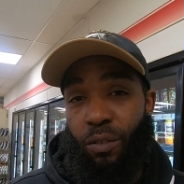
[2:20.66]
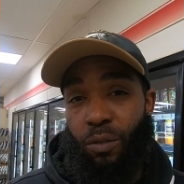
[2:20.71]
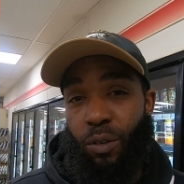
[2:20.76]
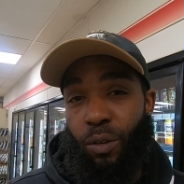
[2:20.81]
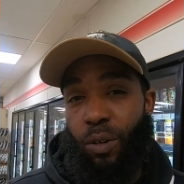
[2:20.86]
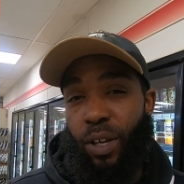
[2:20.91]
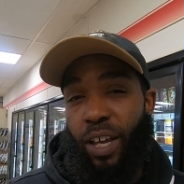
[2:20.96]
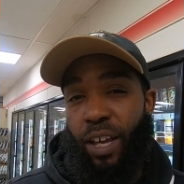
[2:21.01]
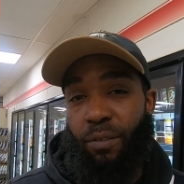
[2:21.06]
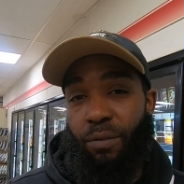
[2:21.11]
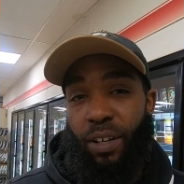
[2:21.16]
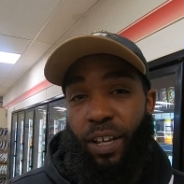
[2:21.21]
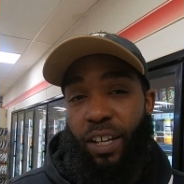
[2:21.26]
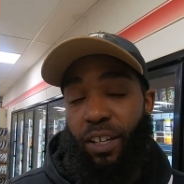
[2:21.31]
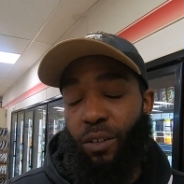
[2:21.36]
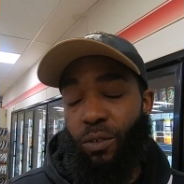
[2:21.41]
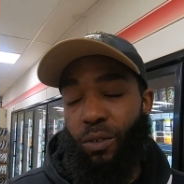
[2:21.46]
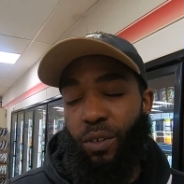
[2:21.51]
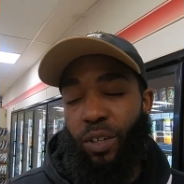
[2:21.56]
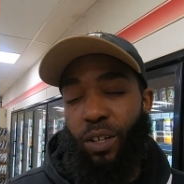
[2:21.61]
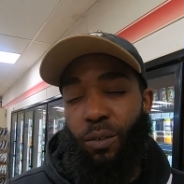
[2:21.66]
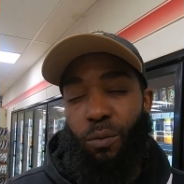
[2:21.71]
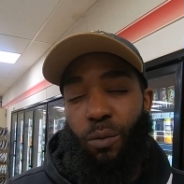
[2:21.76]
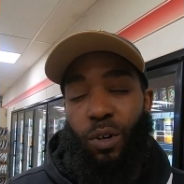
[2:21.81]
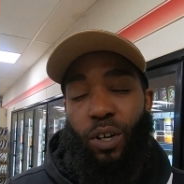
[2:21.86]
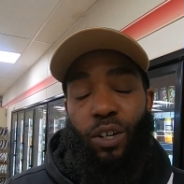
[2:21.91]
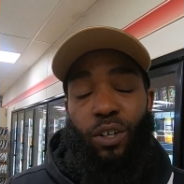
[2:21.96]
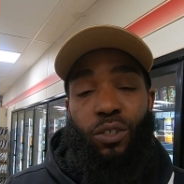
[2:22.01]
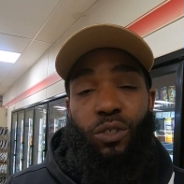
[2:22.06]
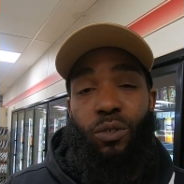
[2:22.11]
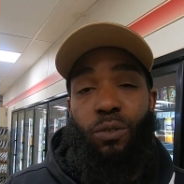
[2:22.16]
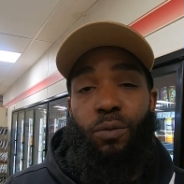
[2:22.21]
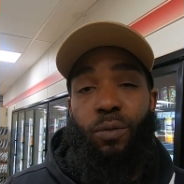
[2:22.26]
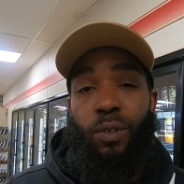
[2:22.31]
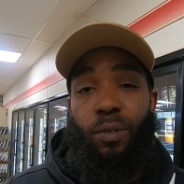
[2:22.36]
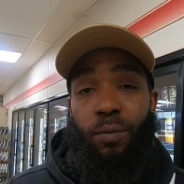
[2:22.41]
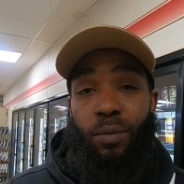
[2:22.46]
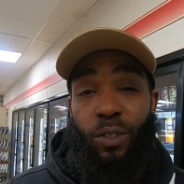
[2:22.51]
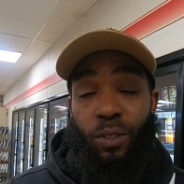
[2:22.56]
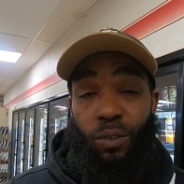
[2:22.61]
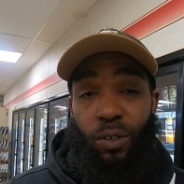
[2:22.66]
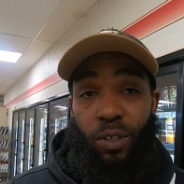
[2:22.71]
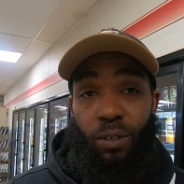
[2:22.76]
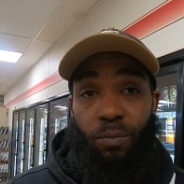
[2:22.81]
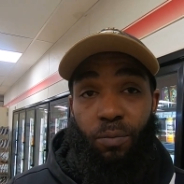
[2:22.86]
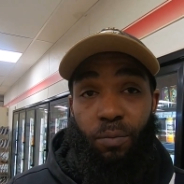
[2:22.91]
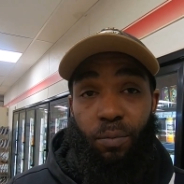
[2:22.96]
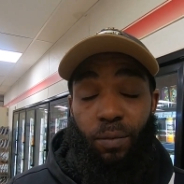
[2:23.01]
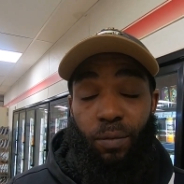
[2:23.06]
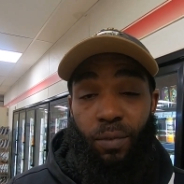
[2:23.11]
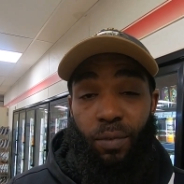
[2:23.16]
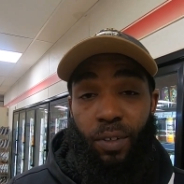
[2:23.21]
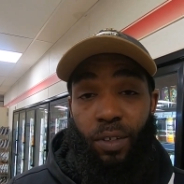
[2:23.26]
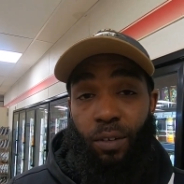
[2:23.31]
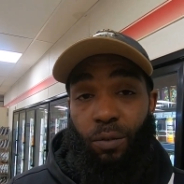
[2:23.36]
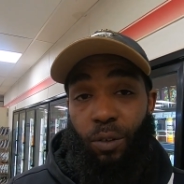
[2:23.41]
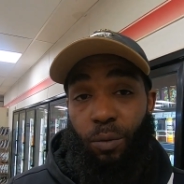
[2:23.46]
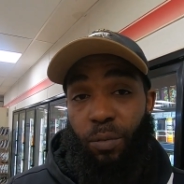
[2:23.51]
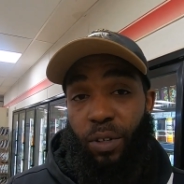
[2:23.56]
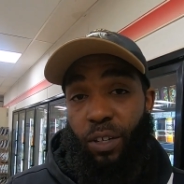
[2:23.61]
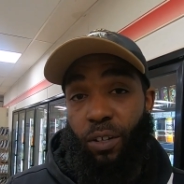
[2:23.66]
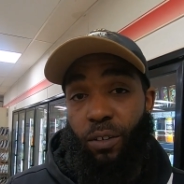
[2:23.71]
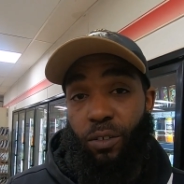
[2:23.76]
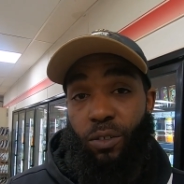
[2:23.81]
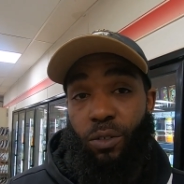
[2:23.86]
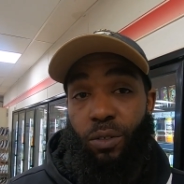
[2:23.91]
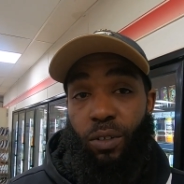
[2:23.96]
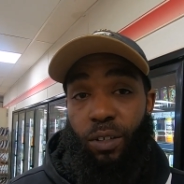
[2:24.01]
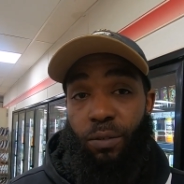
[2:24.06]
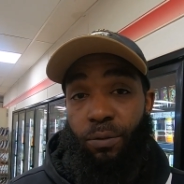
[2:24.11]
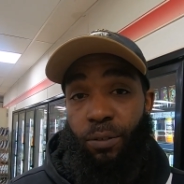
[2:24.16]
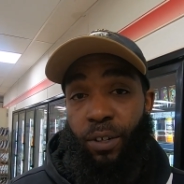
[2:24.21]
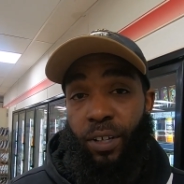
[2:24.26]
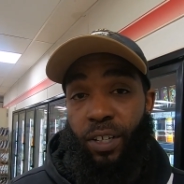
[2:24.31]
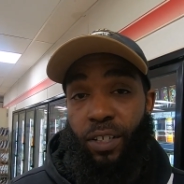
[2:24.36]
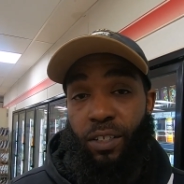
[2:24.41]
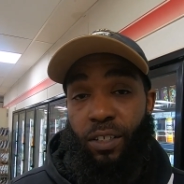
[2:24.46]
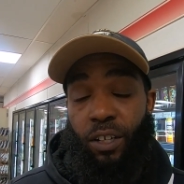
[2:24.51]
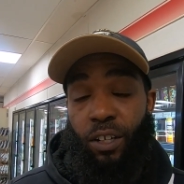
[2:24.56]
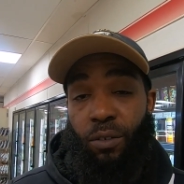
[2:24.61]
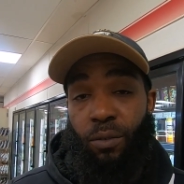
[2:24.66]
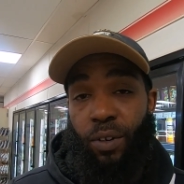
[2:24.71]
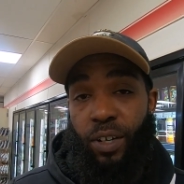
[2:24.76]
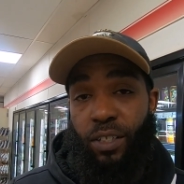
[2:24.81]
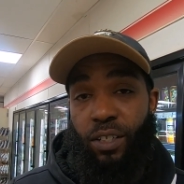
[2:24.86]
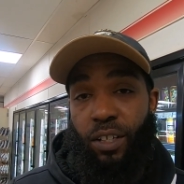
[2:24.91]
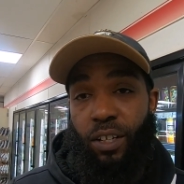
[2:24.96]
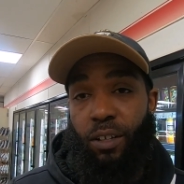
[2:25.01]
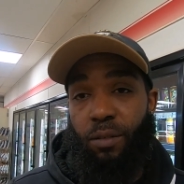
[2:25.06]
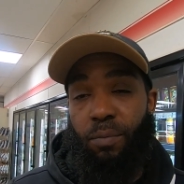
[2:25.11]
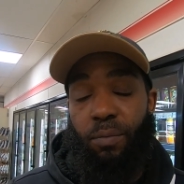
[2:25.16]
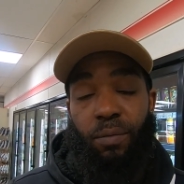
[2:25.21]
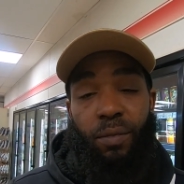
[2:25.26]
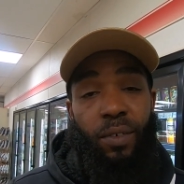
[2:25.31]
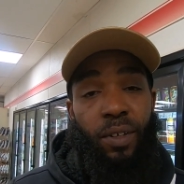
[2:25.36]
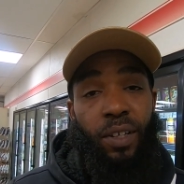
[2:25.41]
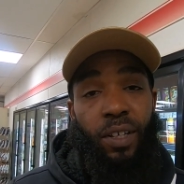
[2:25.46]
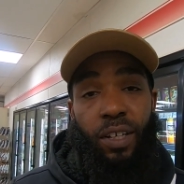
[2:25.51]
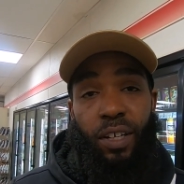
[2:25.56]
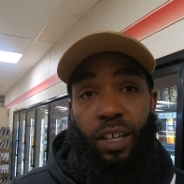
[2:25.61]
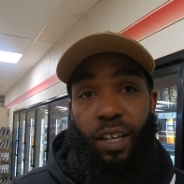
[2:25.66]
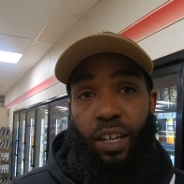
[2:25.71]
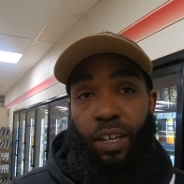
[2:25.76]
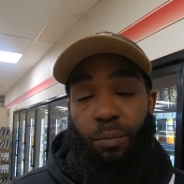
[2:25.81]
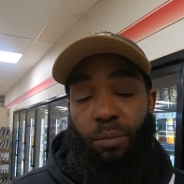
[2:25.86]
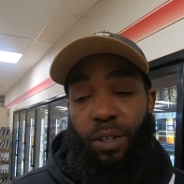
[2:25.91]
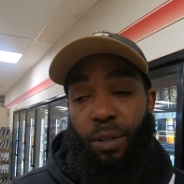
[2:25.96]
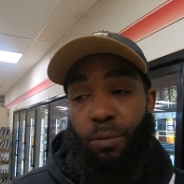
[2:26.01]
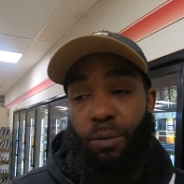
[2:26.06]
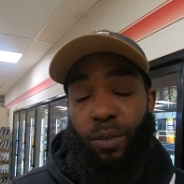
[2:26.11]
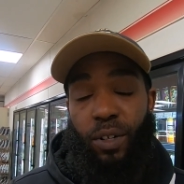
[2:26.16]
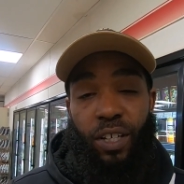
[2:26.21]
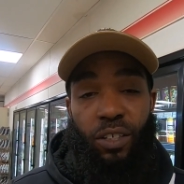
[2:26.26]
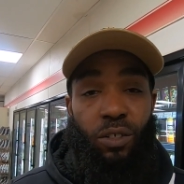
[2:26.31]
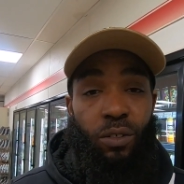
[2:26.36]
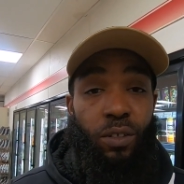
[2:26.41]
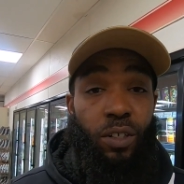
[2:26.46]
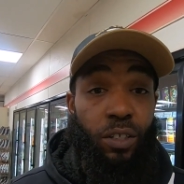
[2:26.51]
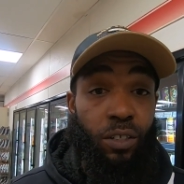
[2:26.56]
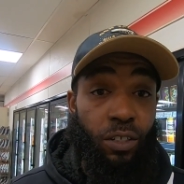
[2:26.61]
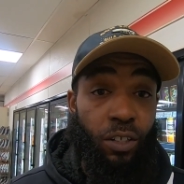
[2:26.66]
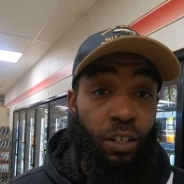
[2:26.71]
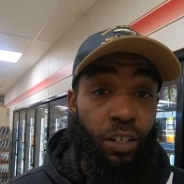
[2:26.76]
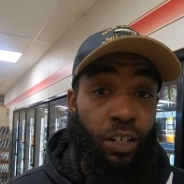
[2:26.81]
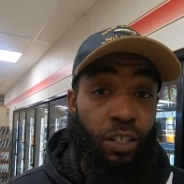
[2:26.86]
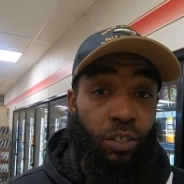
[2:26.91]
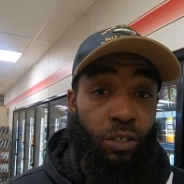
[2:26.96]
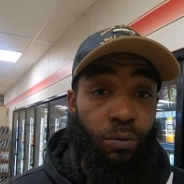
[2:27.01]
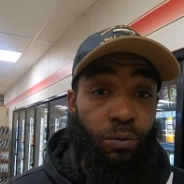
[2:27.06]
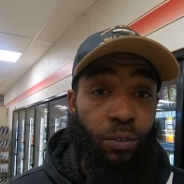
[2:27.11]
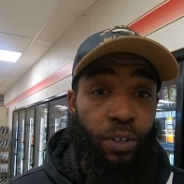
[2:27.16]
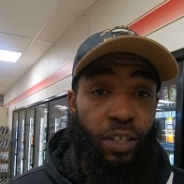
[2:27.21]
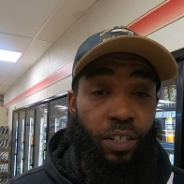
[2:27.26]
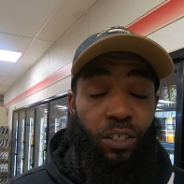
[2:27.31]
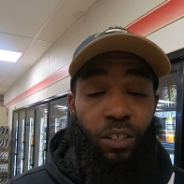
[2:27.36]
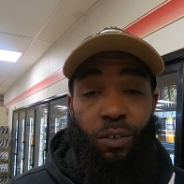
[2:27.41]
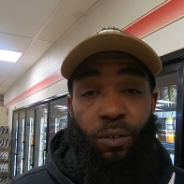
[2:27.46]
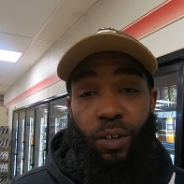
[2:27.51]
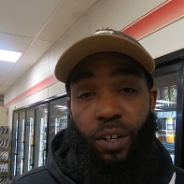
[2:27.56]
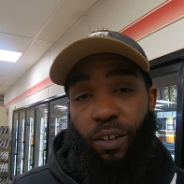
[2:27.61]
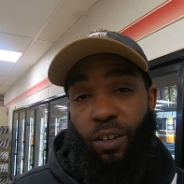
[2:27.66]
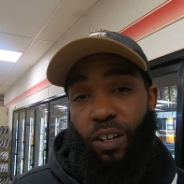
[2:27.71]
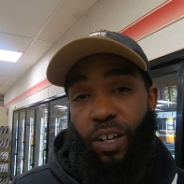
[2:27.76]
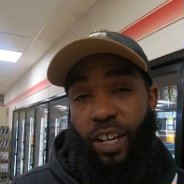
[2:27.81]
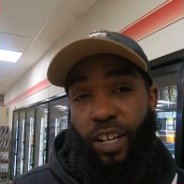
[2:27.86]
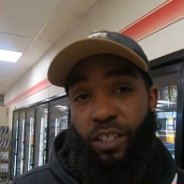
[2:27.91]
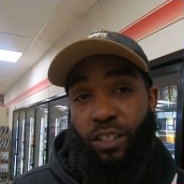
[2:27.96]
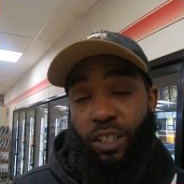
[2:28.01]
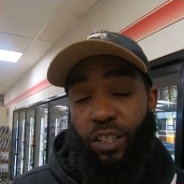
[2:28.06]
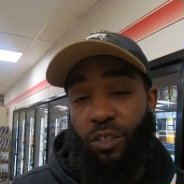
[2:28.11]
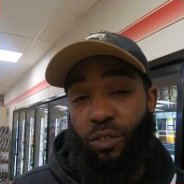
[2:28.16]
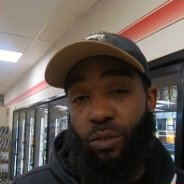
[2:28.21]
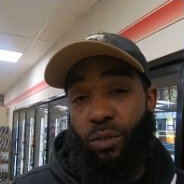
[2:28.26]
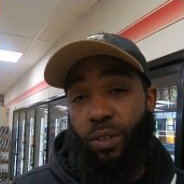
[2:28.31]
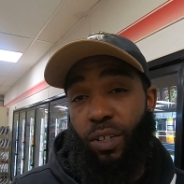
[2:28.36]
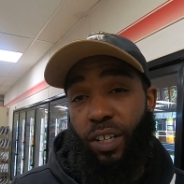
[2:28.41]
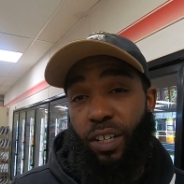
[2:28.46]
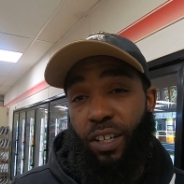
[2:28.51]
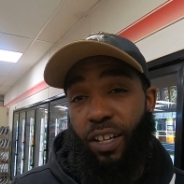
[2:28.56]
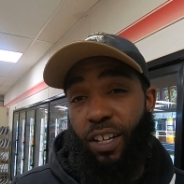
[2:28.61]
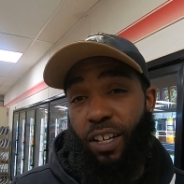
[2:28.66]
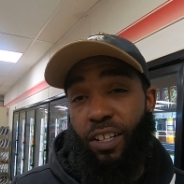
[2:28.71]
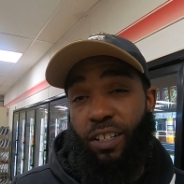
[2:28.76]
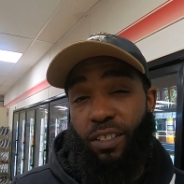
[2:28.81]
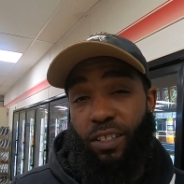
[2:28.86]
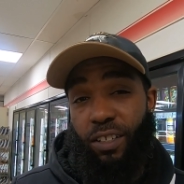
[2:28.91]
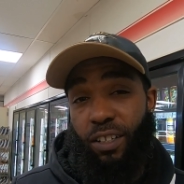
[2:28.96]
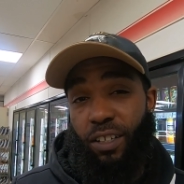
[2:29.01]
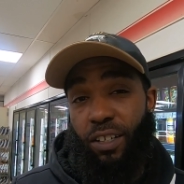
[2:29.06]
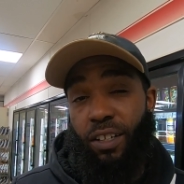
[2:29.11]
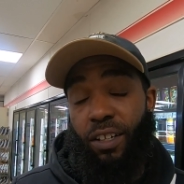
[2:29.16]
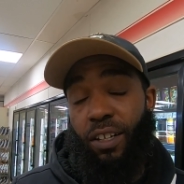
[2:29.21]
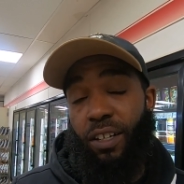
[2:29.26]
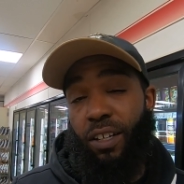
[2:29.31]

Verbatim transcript: you have like only one or two, two of them will be your true friends. The rest of them, the eight people that you consider that your friends are, are actually truly, honestly,